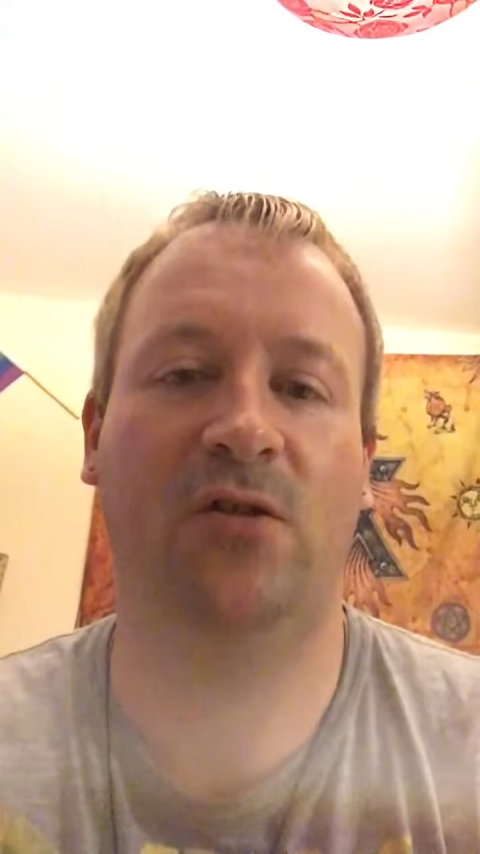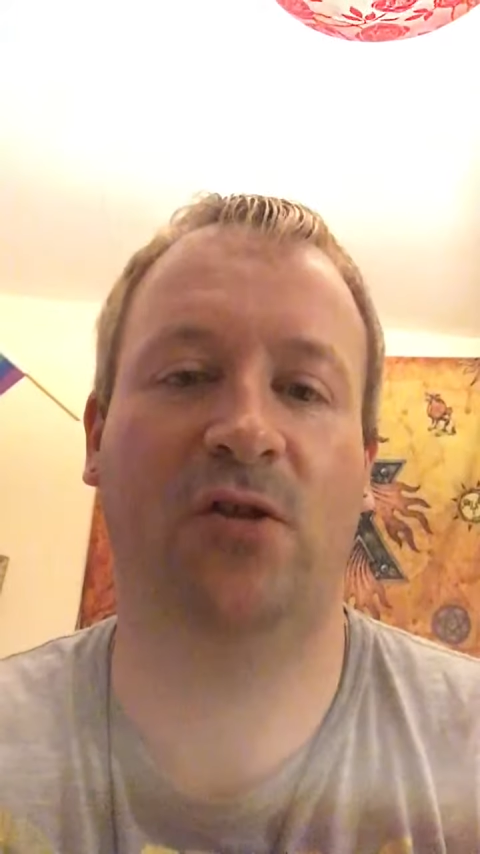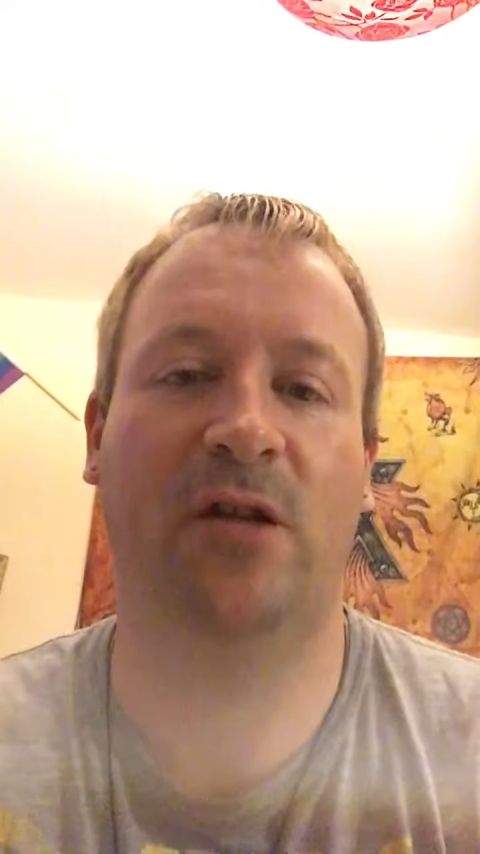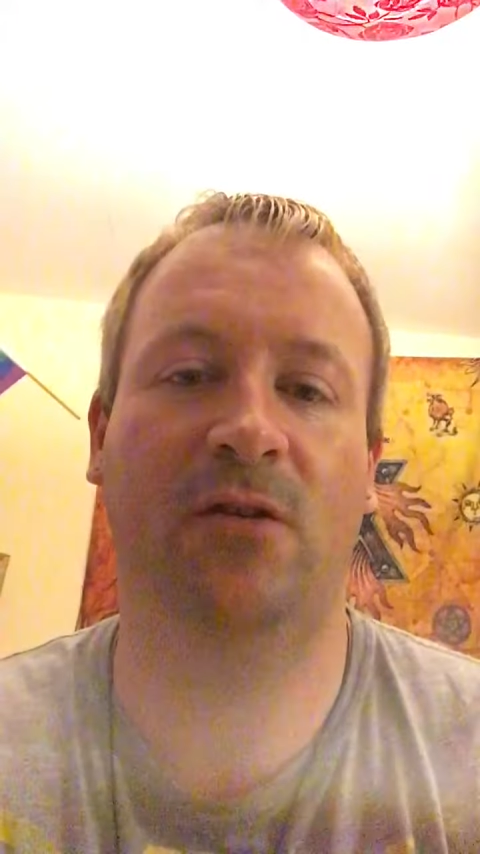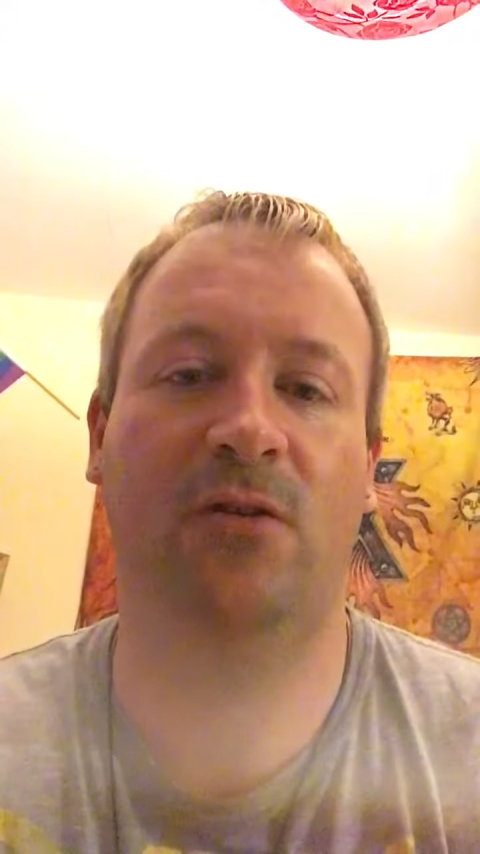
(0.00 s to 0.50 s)

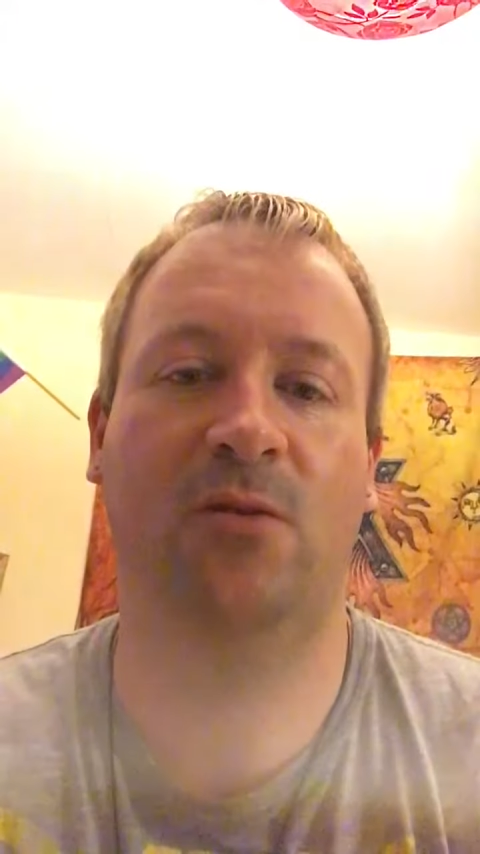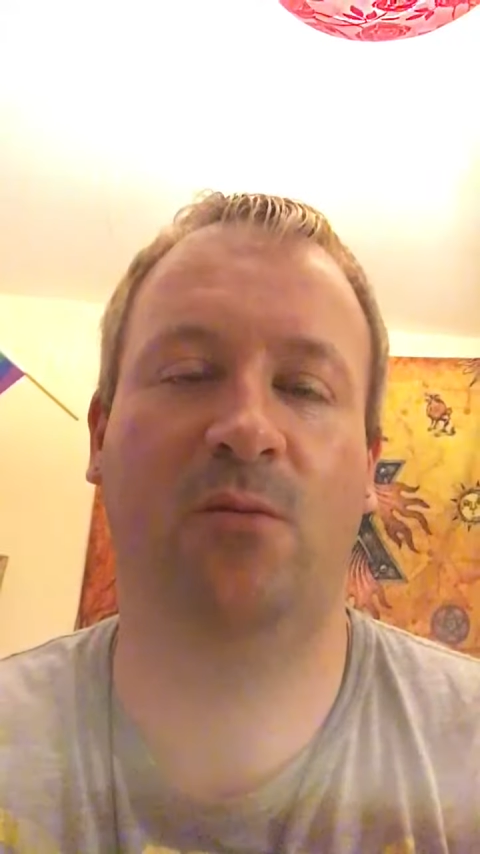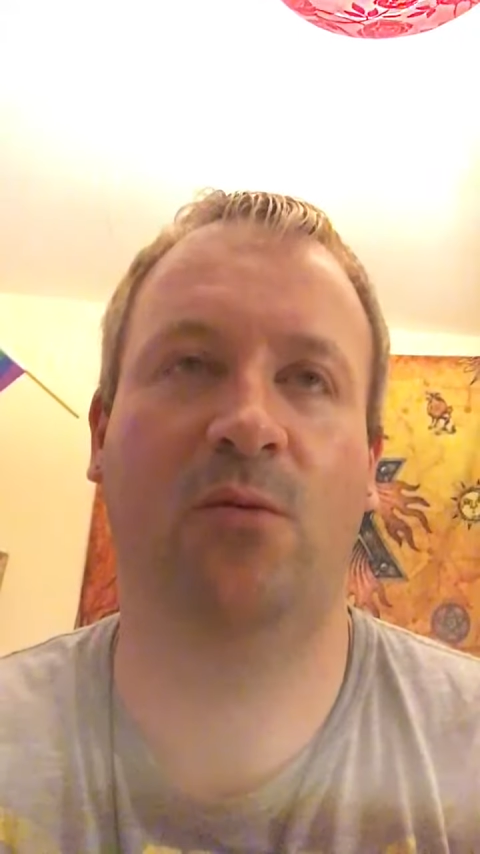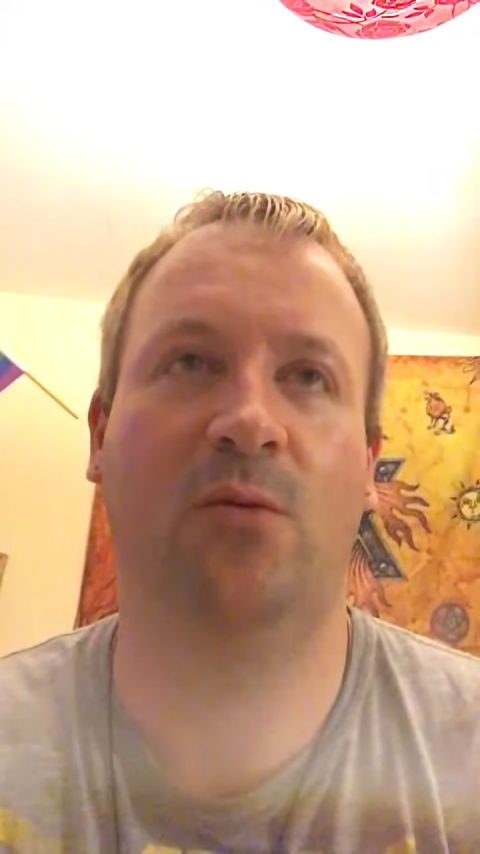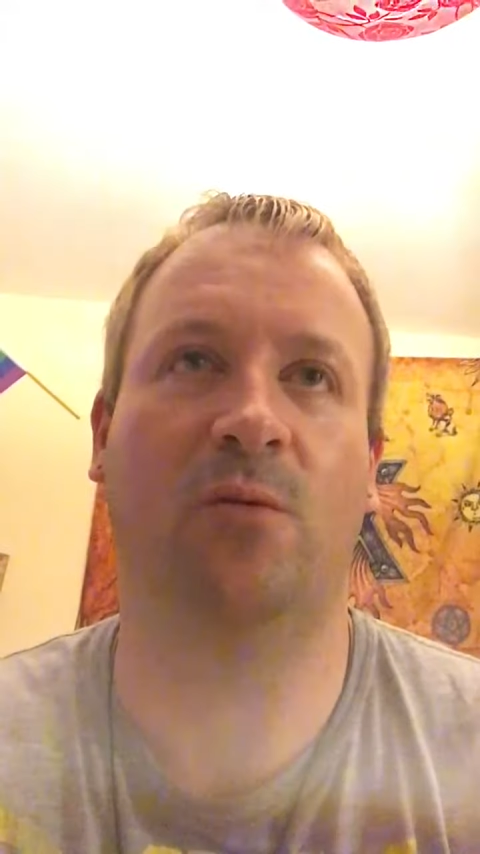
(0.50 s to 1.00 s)
changed
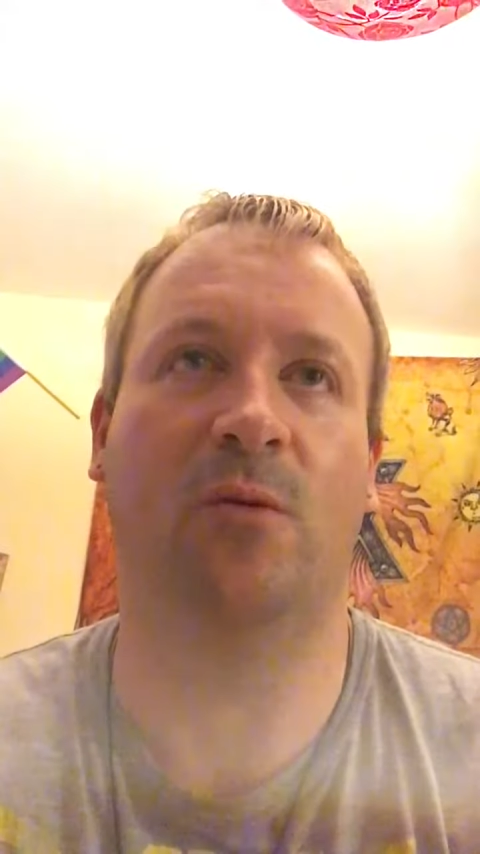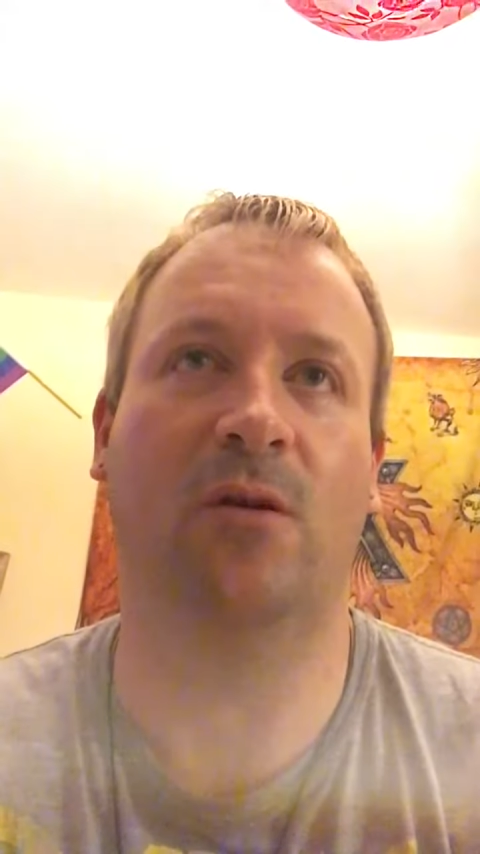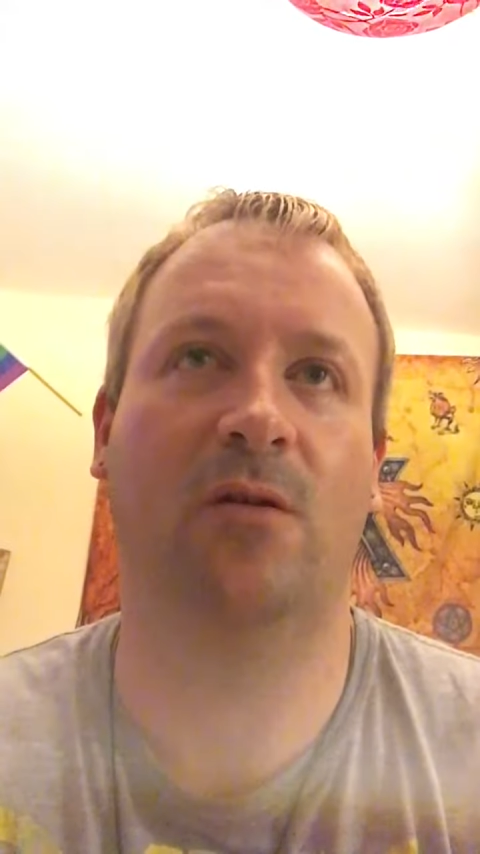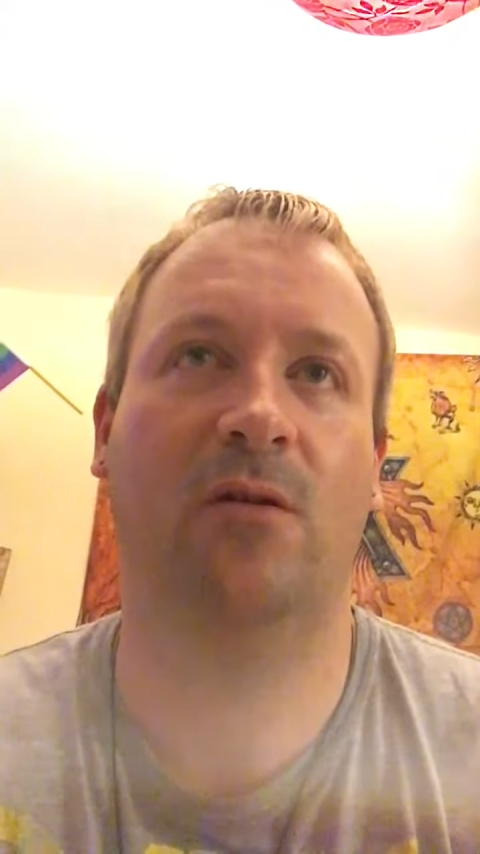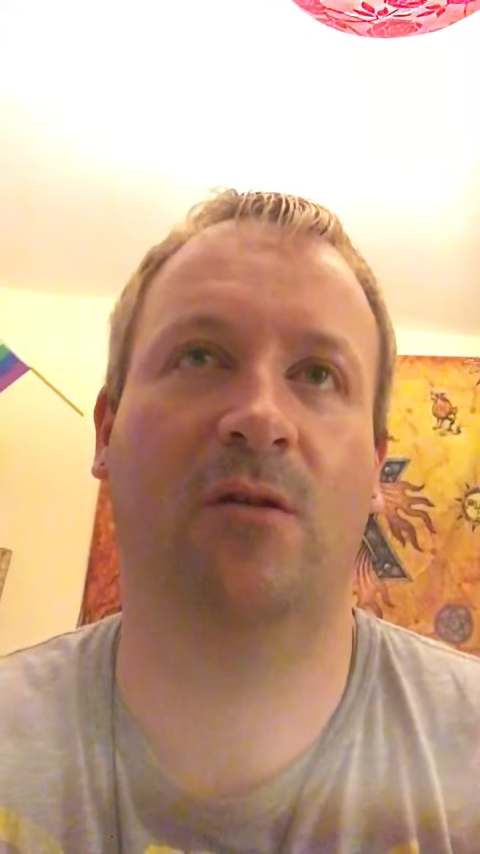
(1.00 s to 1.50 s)
towards
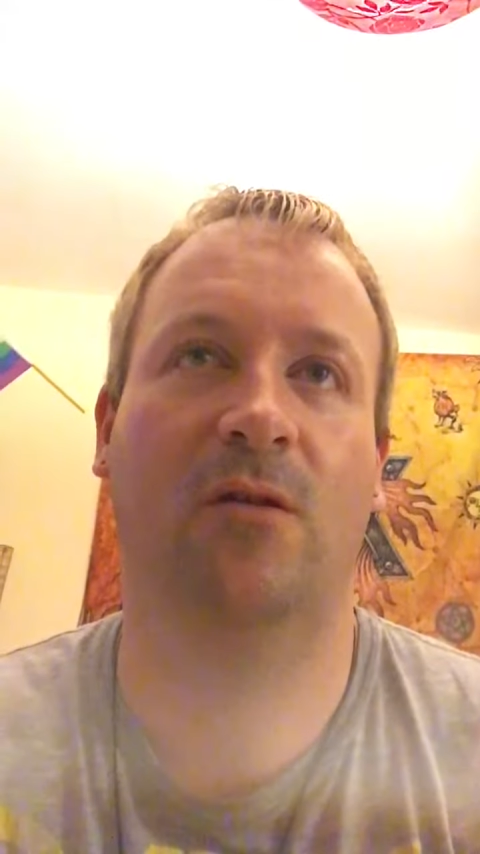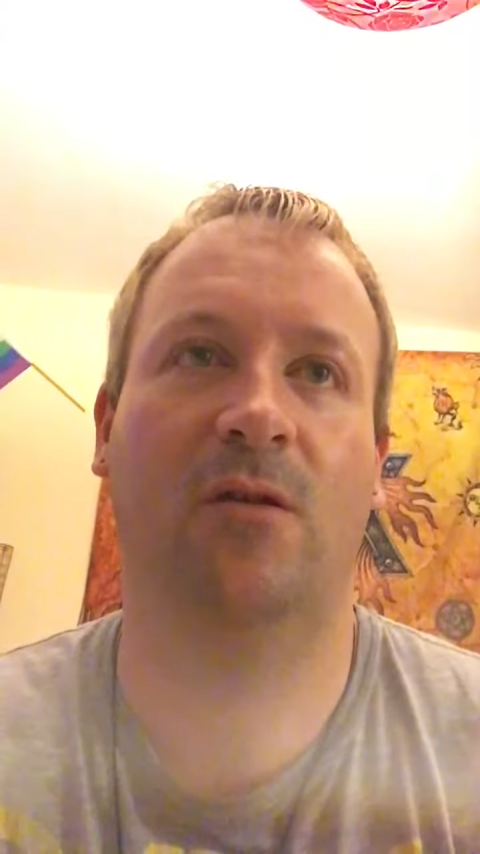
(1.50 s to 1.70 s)
work